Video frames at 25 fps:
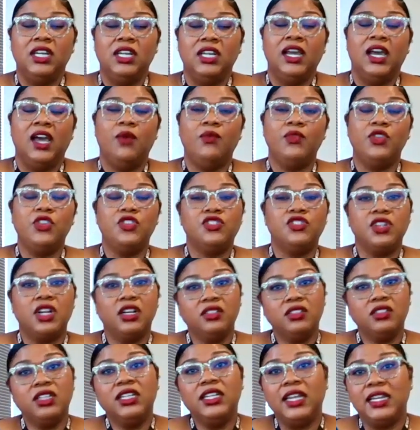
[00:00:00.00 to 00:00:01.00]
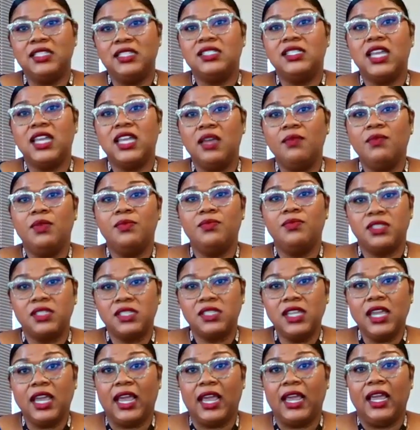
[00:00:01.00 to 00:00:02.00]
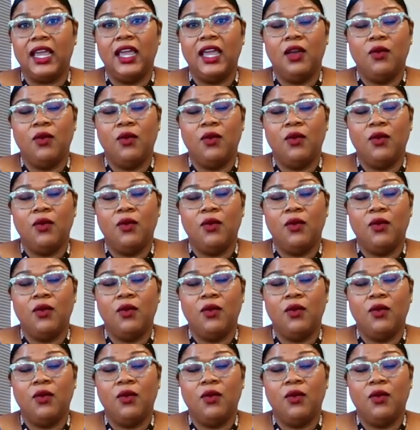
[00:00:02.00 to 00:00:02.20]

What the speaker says: And when you start looking at CMMC,